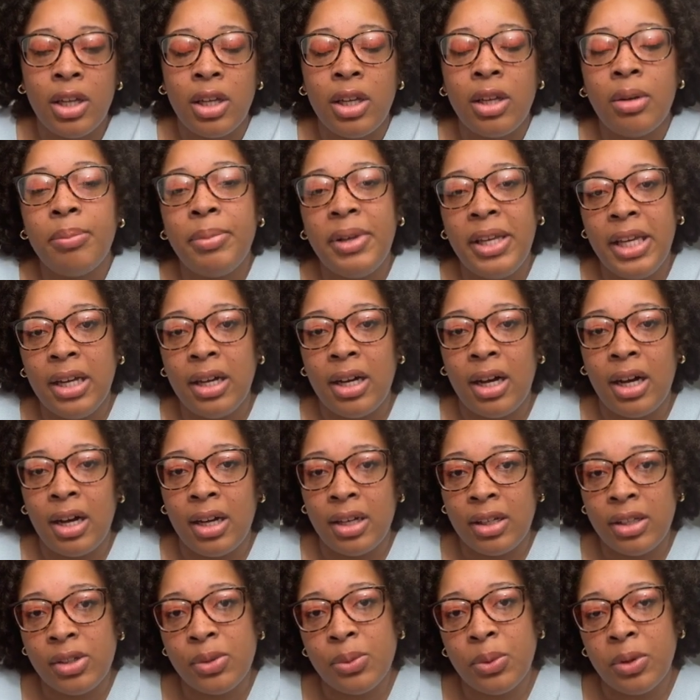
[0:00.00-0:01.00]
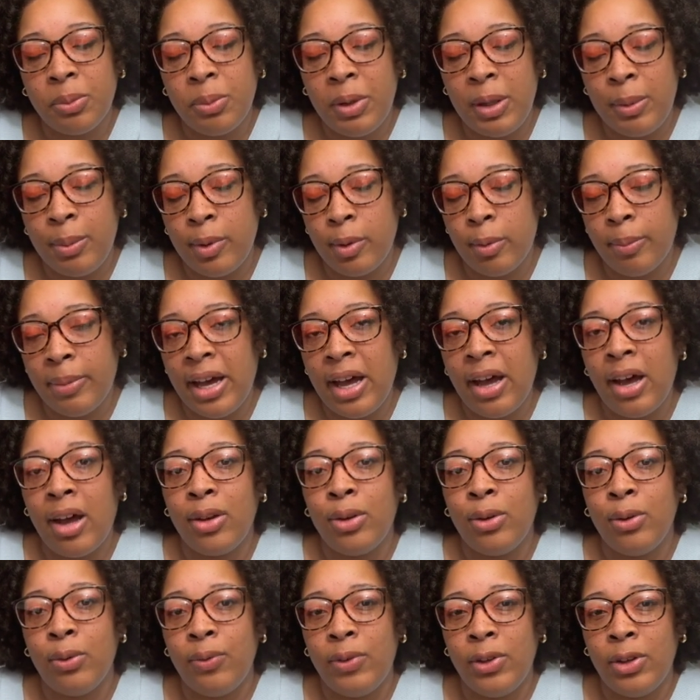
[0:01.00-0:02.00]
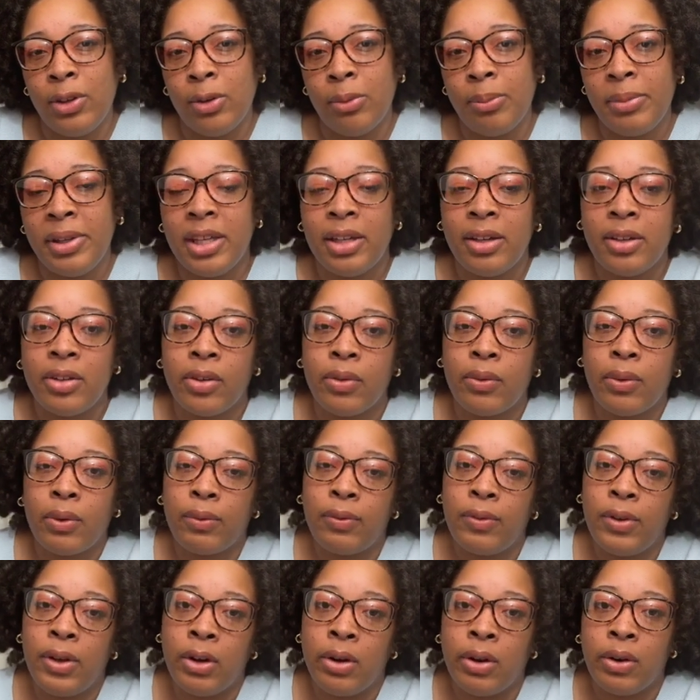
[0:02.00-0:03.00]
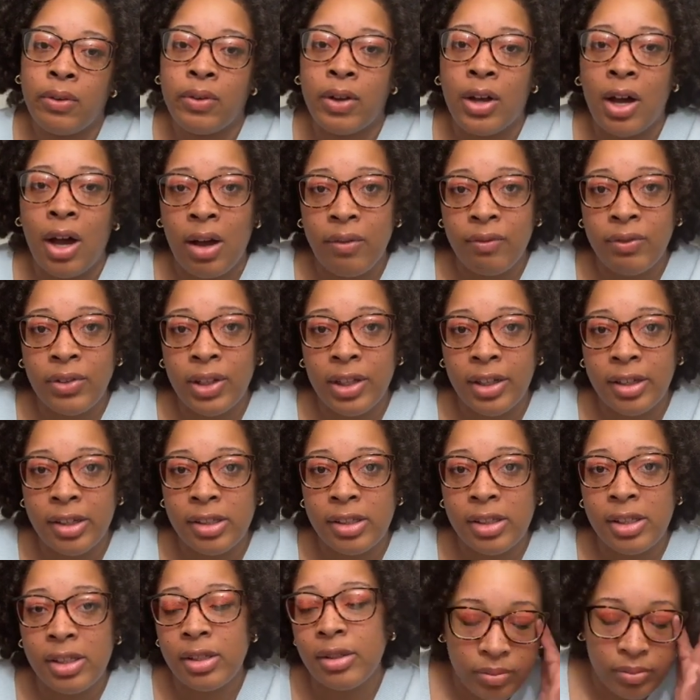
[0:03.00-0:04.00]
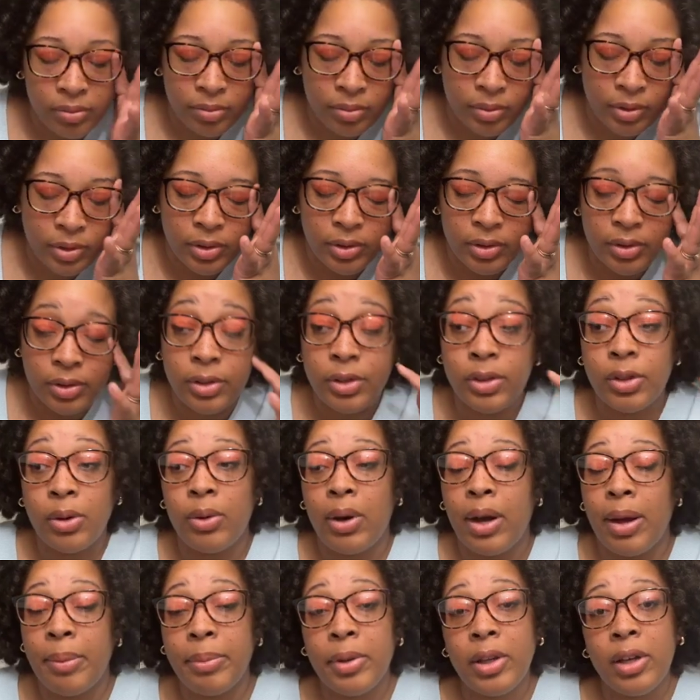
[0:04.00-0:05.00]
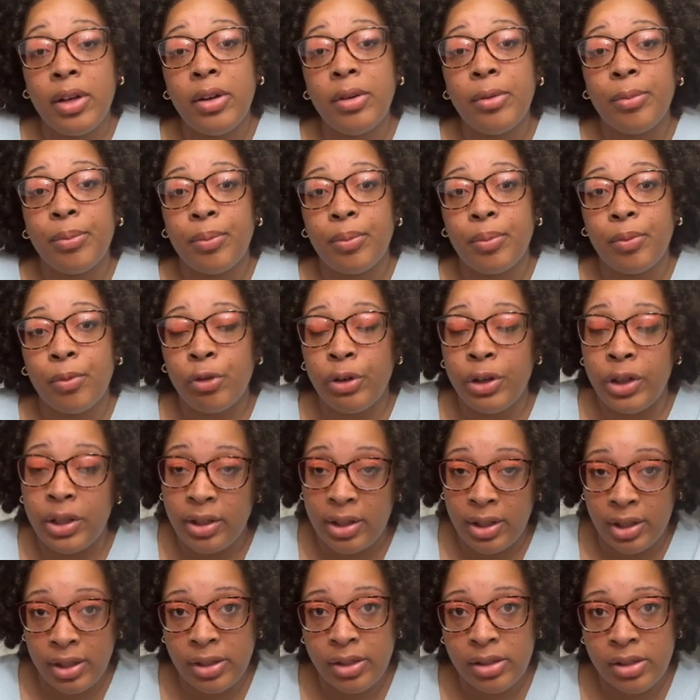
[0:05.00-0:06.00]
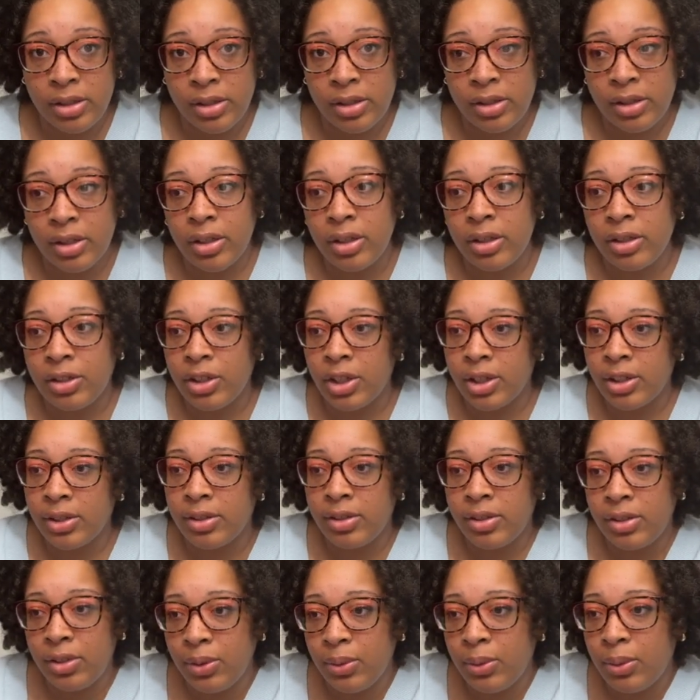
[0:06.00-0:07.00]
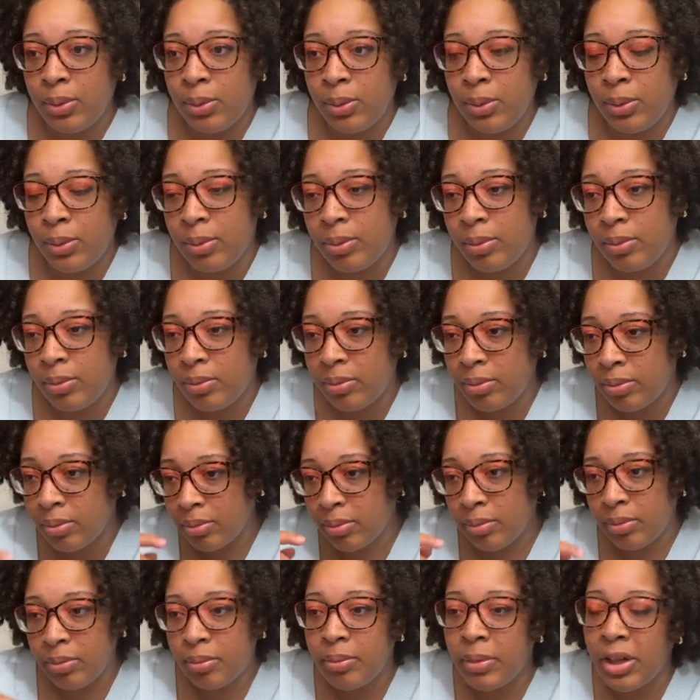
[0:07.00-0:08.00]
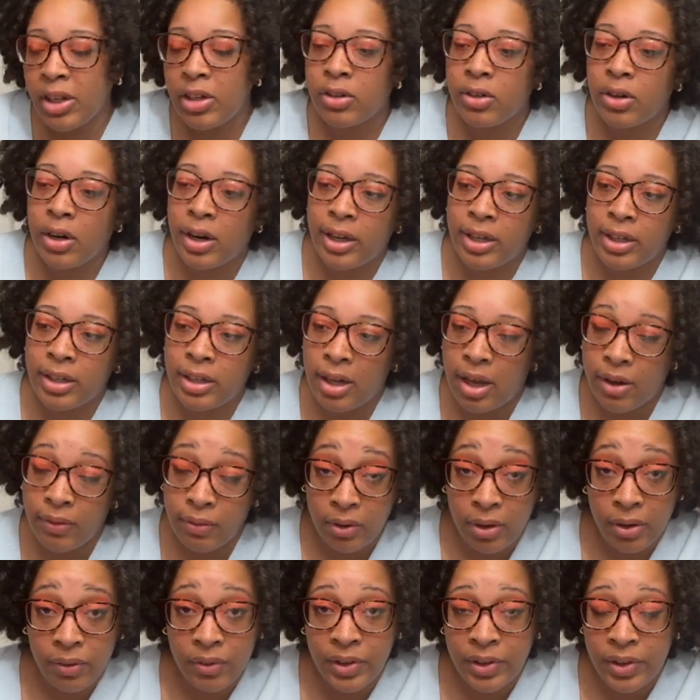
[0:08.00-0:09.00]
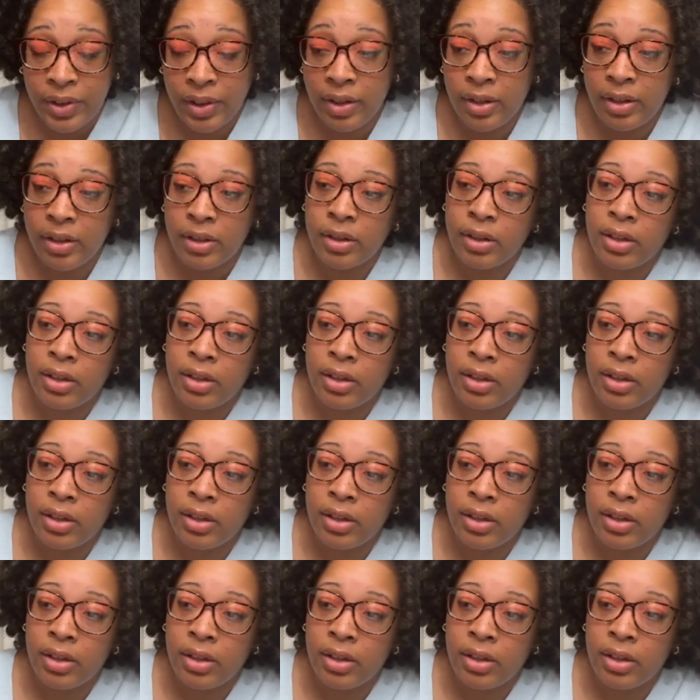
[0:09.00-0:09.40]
being honest with people about how you feel because of a fear of conflict. So I'm going to read this just to make sure I cover everything.